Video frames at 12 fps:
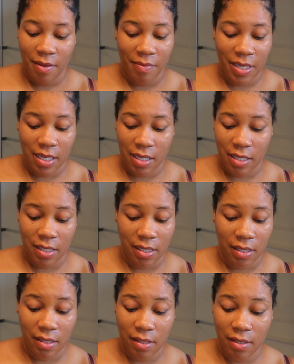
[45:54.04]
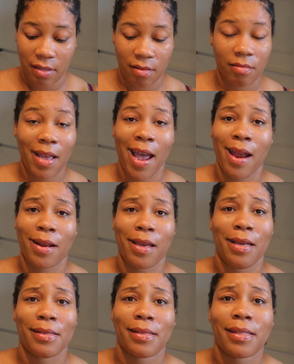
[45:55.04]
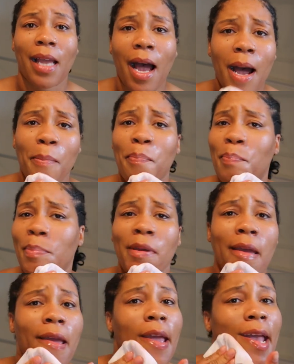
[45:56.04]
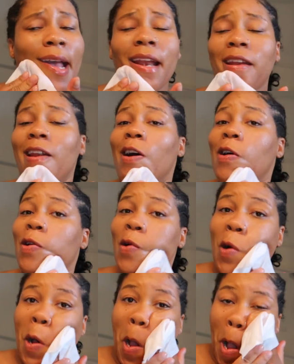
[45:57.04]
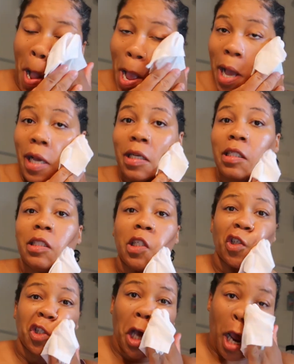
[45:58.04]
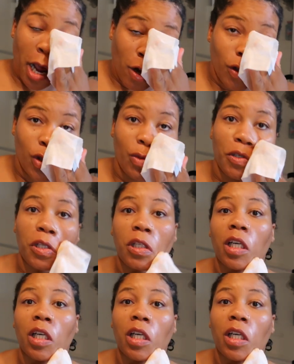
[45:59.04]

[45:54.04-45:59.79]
Because I had to keep stopping, I know. Those angles switched